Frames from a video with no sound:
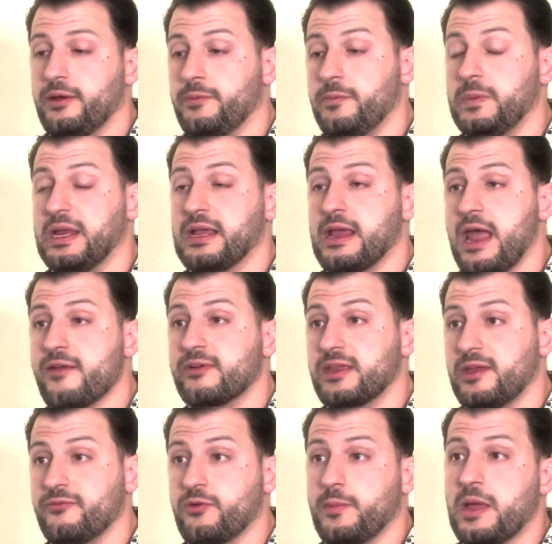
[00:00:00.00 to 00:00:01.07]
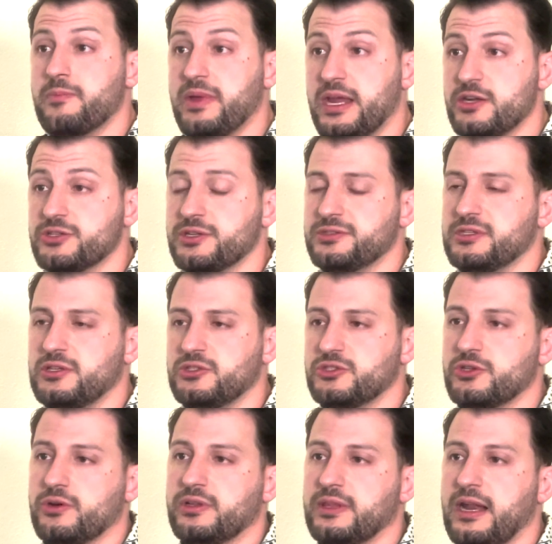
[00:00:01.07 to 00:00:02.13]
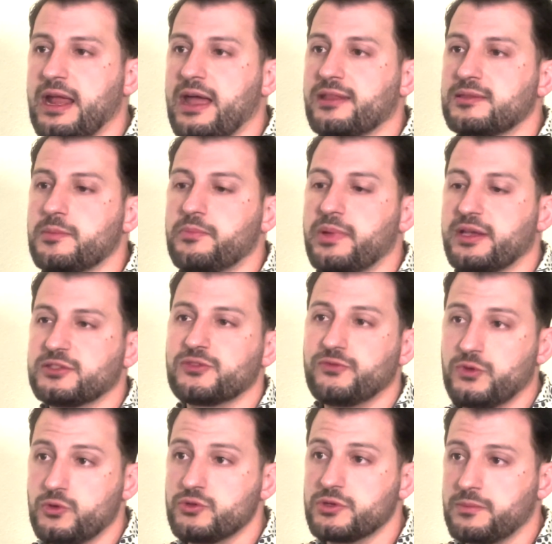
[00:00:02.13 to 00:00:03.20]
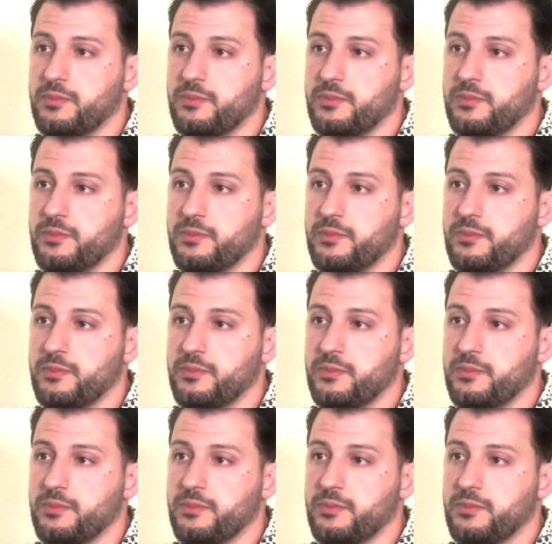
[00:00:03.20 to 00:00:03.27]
being an advocate for my patients and ensuring that I had the best fusion